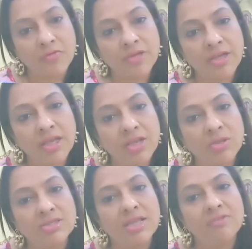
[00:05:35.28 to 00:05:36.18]
Feel
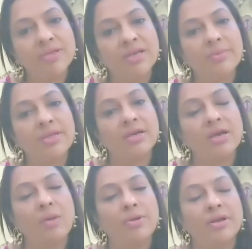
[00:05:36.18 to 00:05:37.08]
yourself becoming
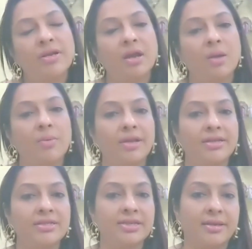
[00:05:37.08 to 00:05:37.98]
calmer and calmer
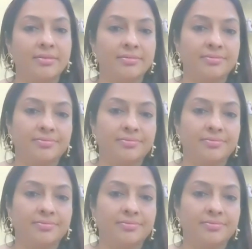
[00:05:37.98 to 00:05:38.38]
at 10.